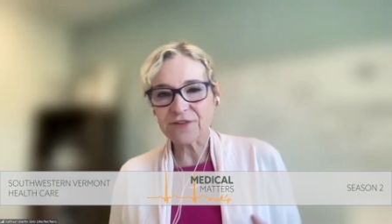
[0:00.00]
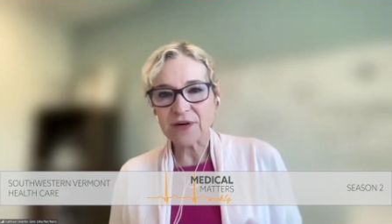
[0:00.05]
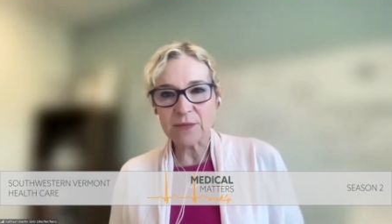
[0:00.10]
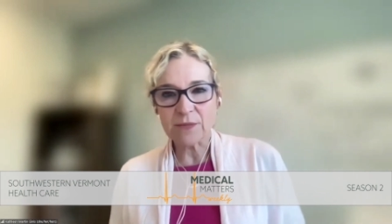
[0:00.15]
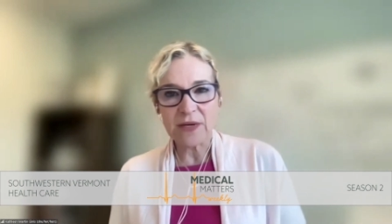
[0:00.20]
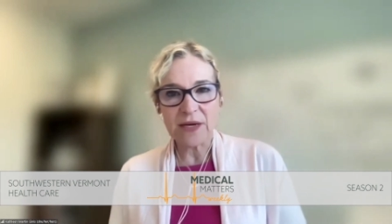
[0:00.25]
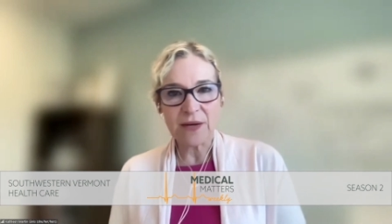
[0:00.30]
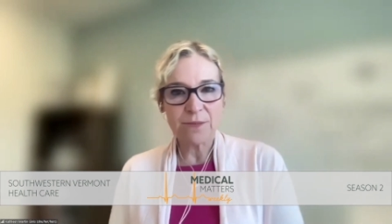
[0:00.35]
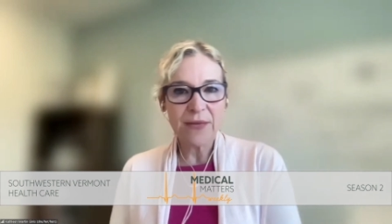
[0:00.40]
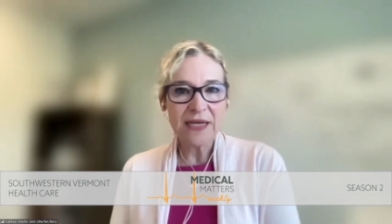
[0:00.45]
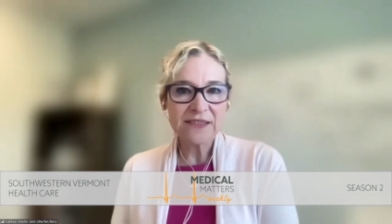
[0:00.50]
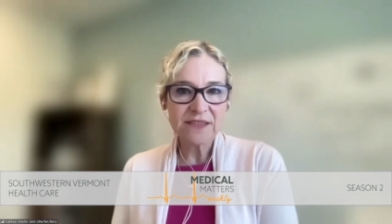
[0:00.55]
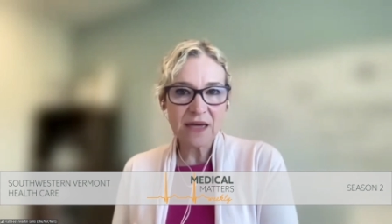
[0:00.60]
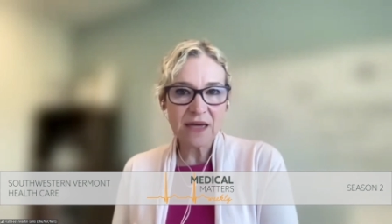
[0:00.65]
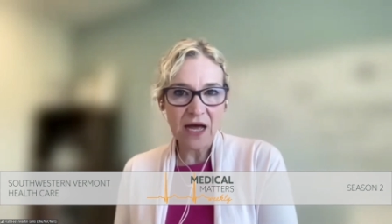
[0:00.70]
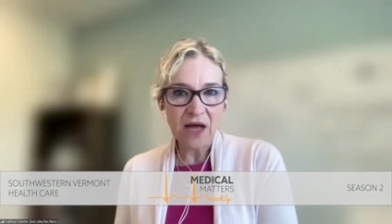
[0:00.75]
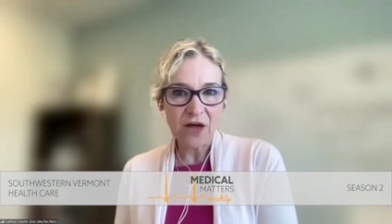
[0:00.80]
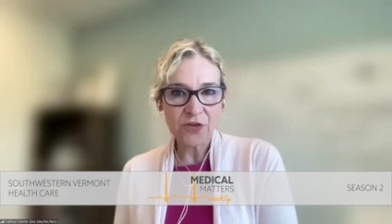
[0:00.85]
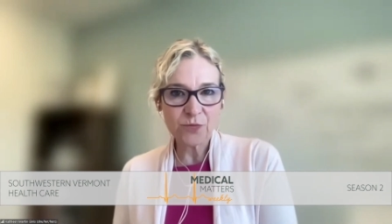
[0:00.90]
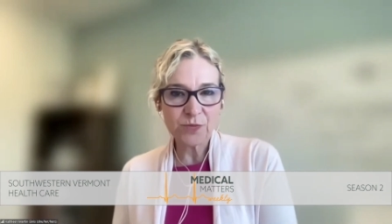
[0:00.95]
from a
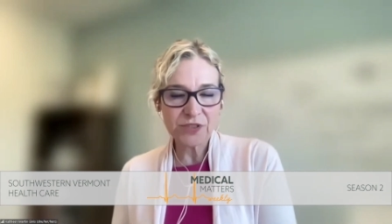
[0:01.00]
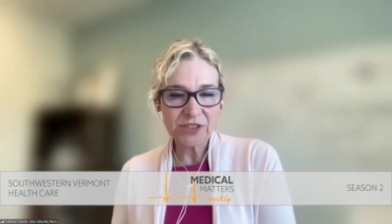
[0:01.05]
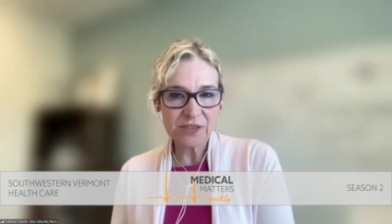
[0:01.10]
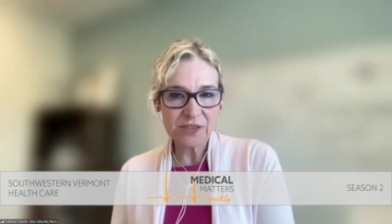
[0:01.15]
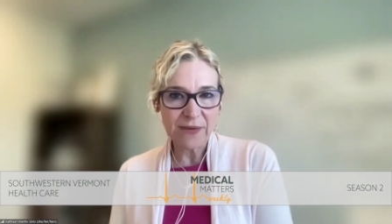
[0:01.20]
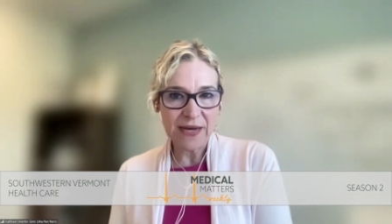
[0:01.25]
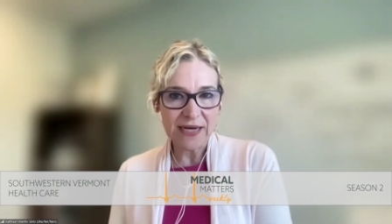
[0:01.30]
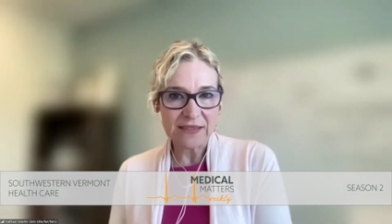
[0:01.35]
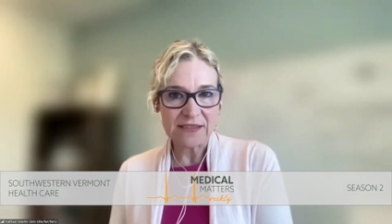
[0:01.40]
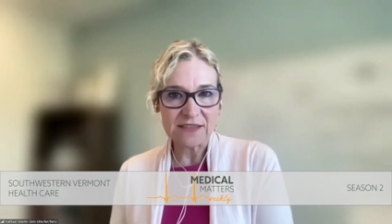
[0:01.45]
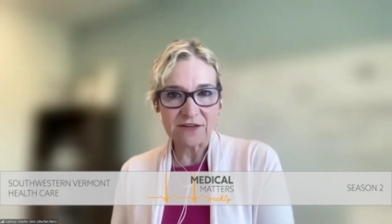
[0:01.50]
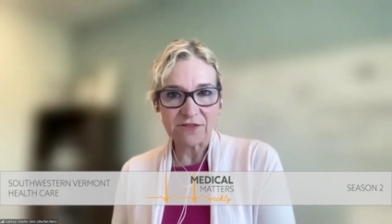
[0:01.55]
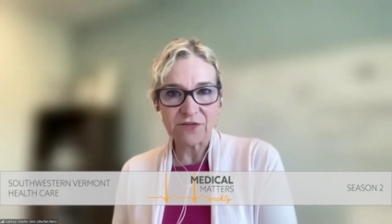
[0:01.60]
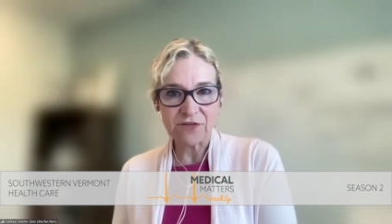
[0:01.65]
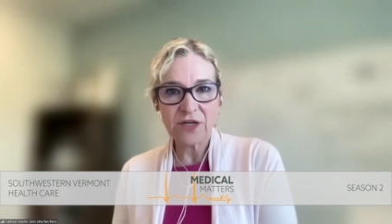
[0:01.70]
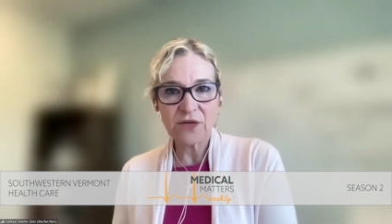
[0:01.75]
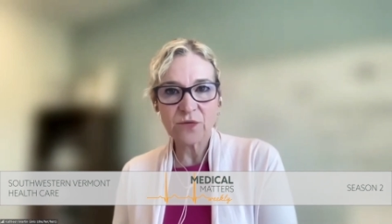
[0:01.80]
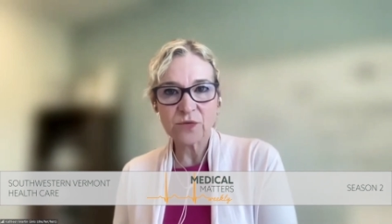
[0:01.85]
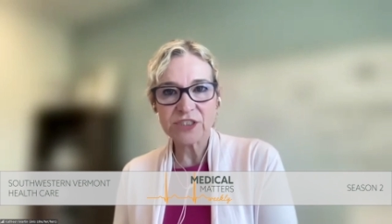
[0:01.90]
mental health perspective.